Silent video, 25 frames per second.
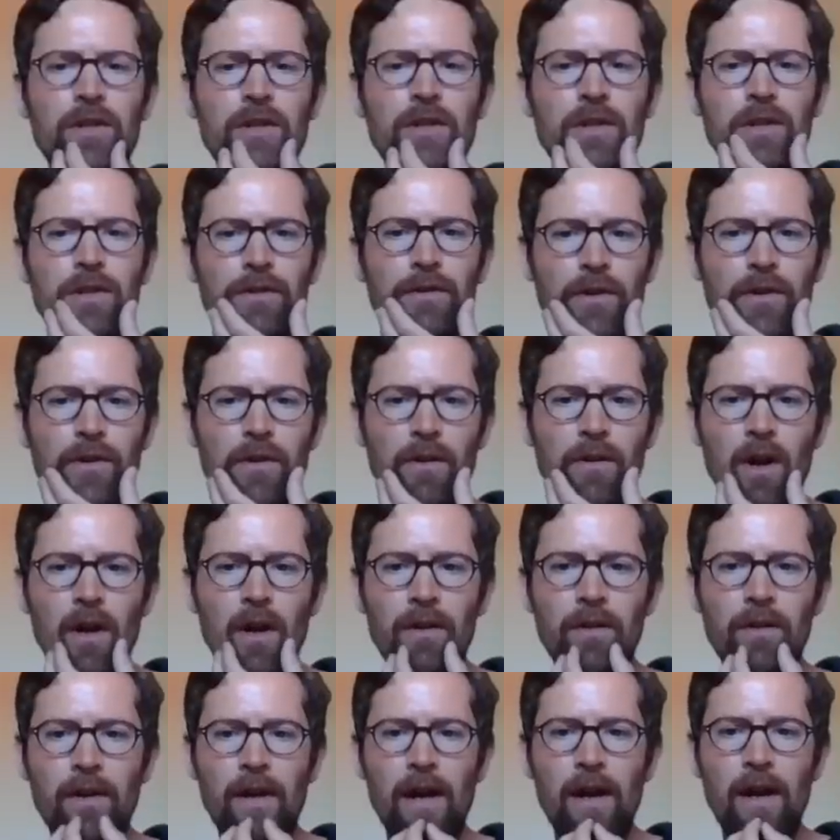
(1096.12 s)
through
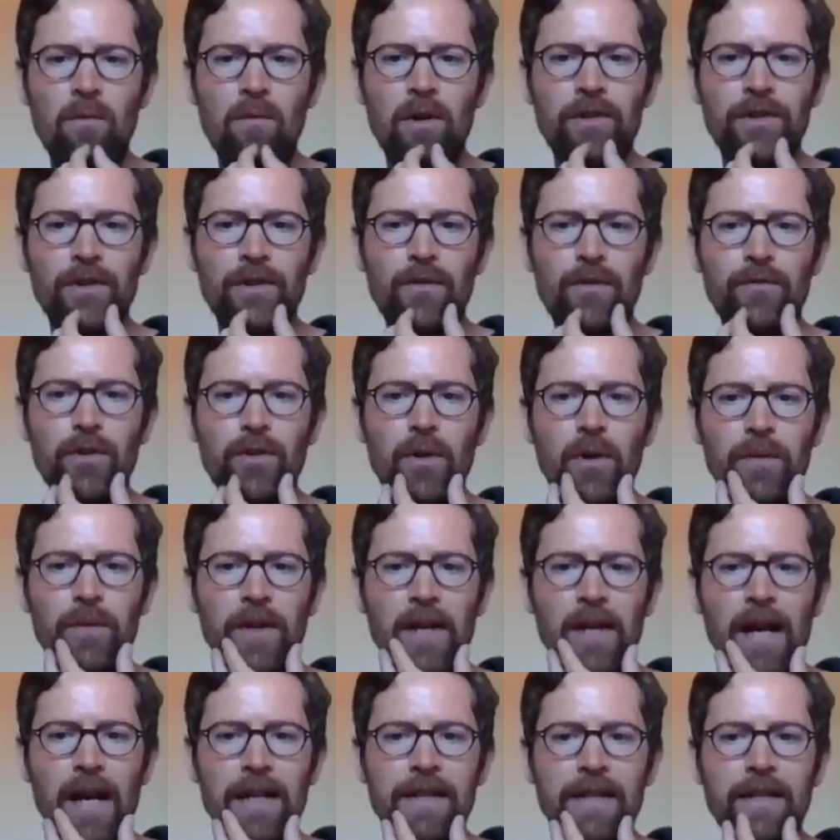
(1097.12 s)
on what's your view on
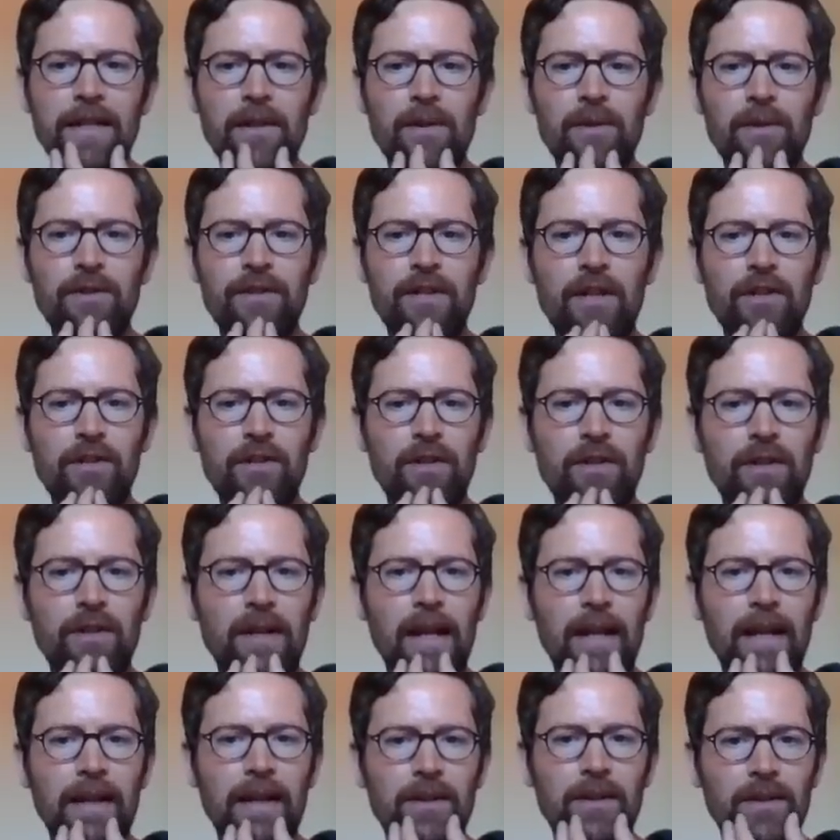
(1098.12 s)
the ideal session
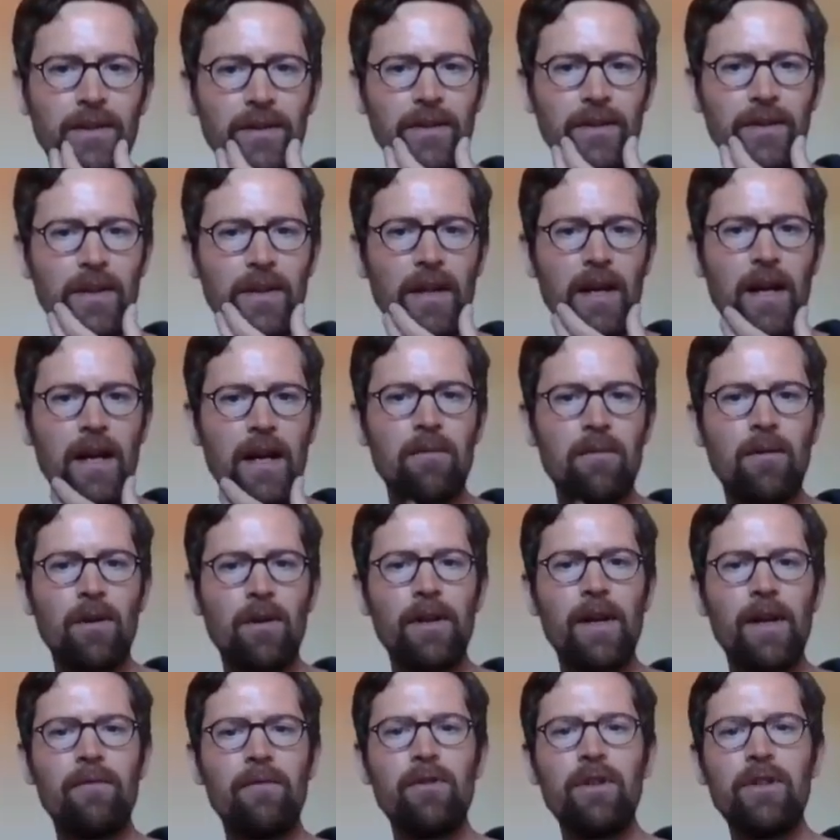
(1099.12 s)
length
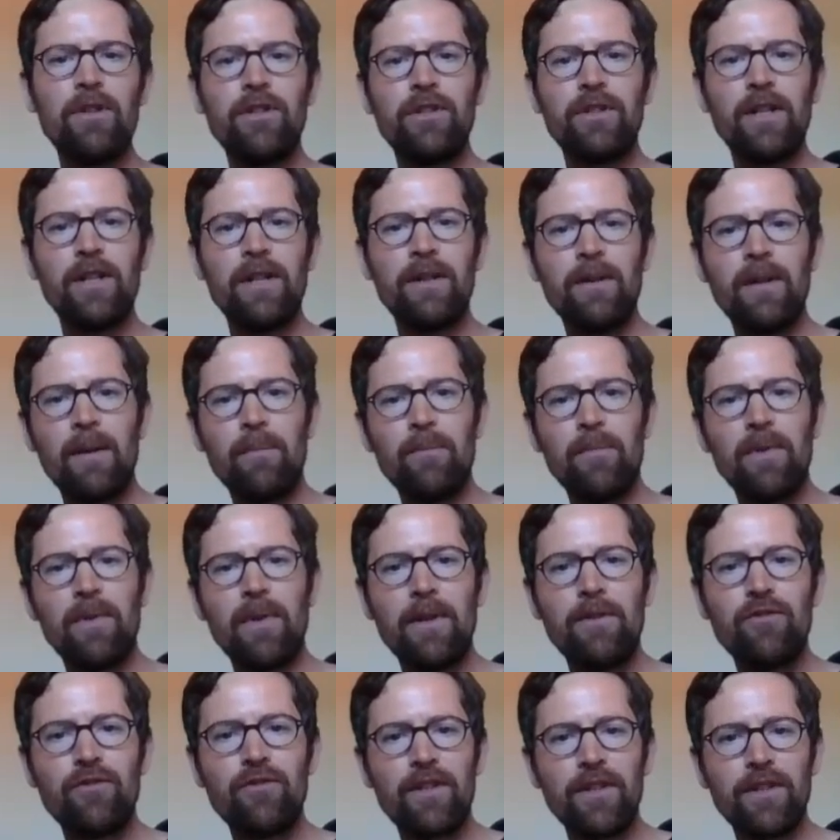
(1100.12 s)
on average, and I'm
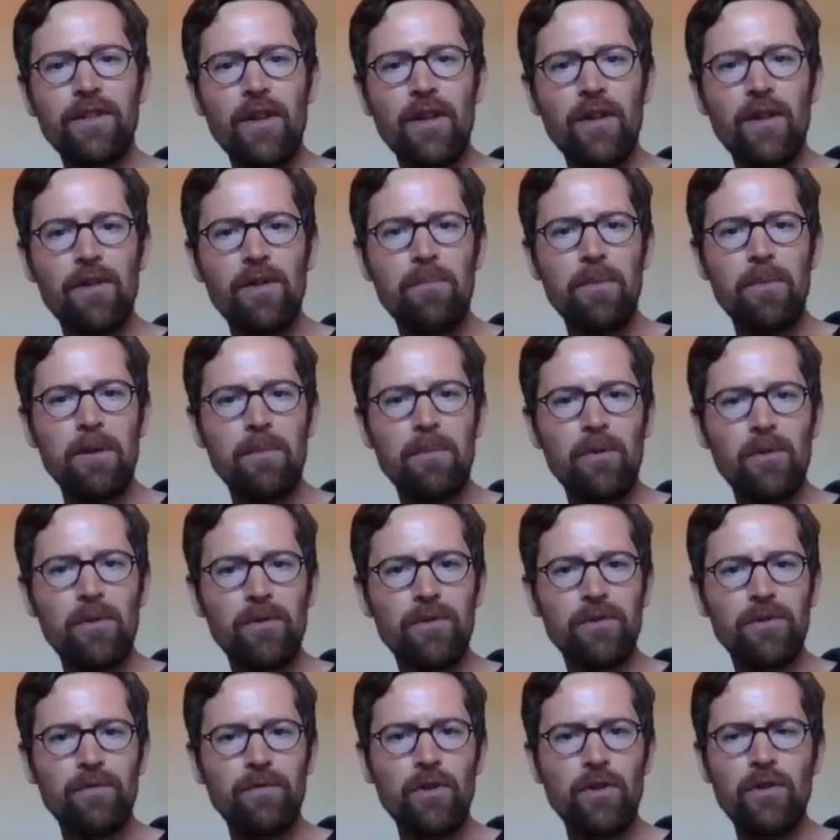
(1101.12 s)
interested in other
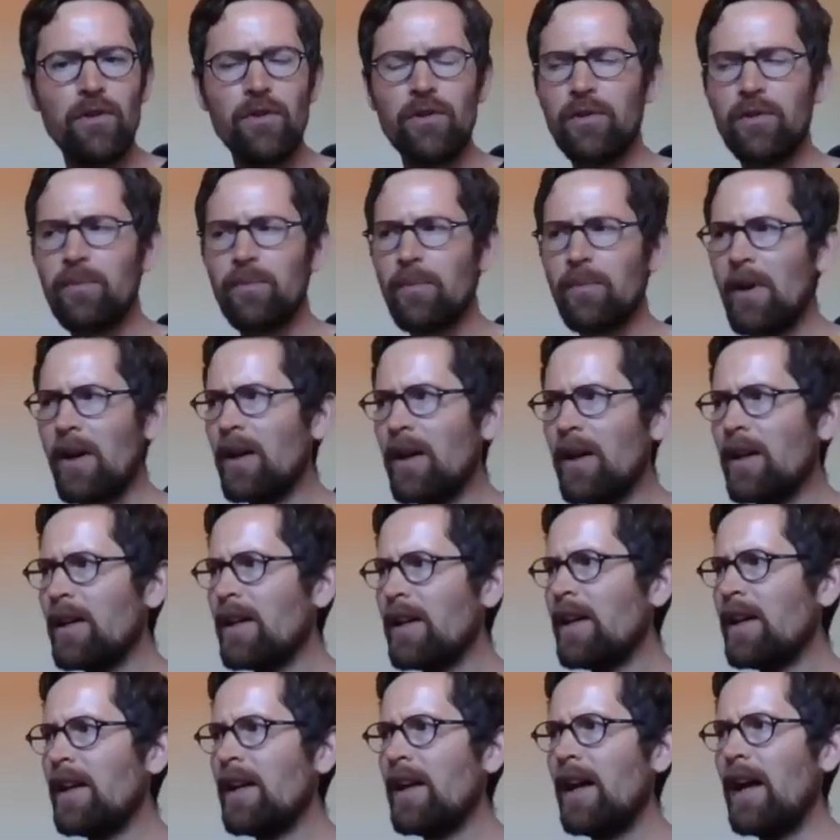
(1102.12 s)
people's views, but
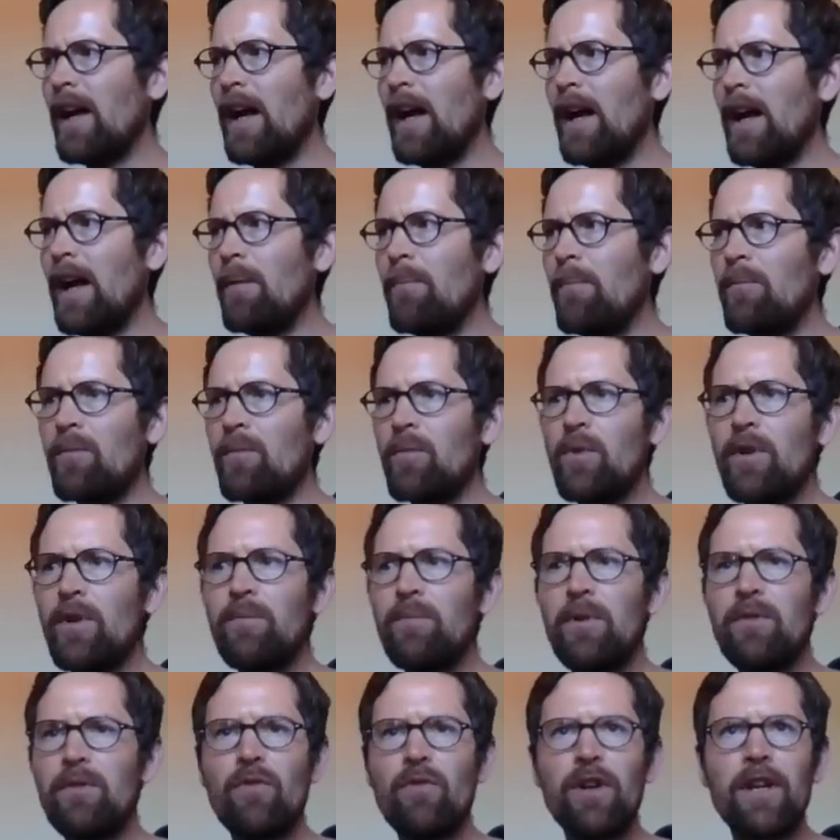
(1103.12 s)
we've been
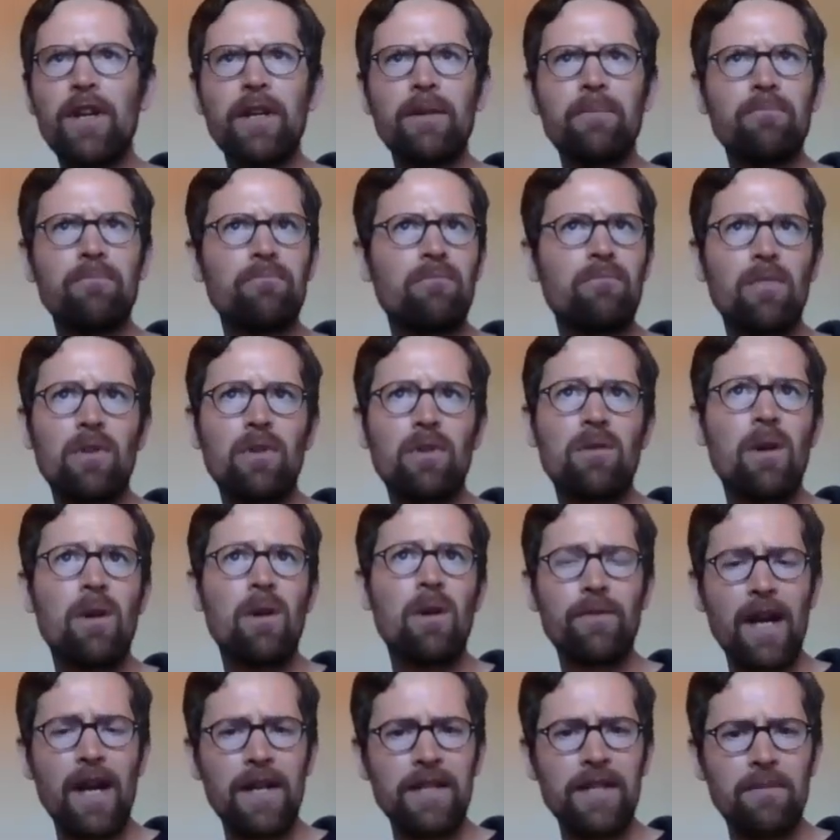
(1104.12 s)
running quite a lot of
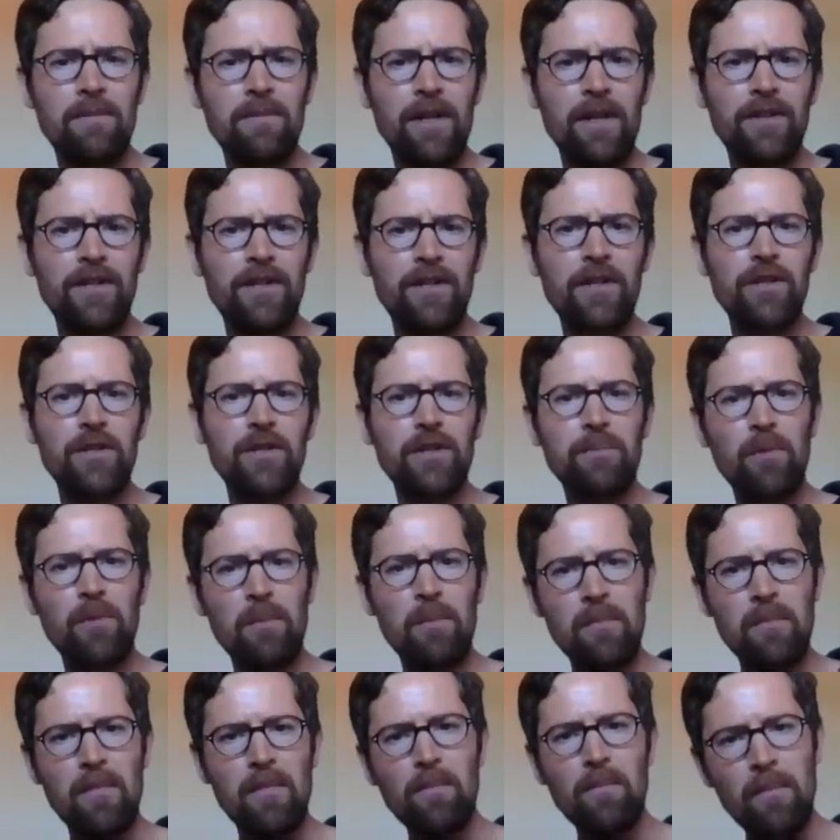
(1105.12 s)
90-minute sessions,
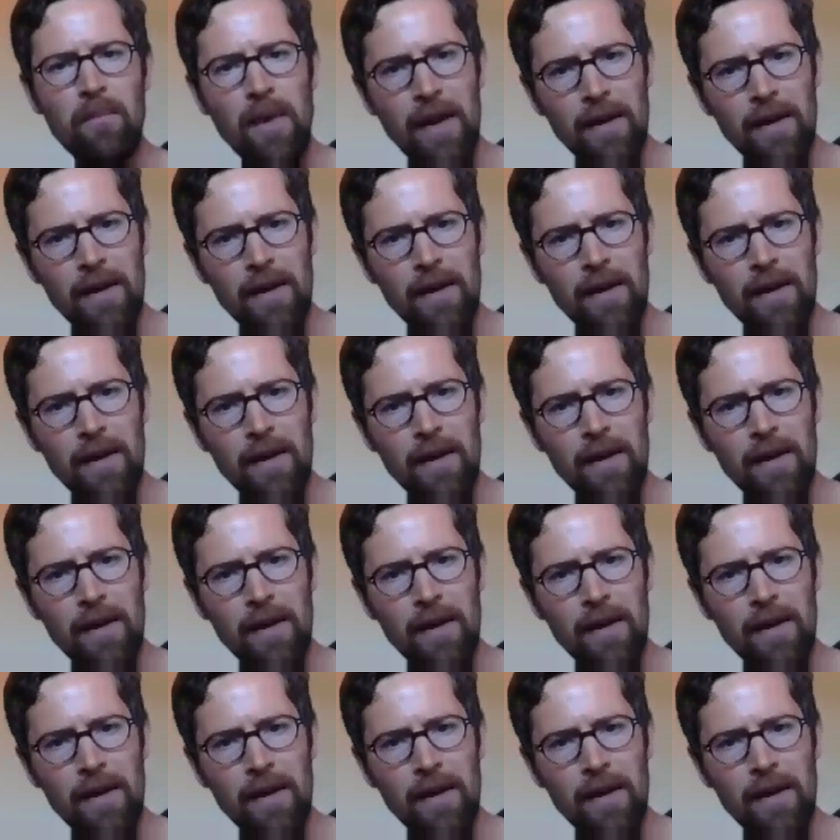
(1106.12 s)
but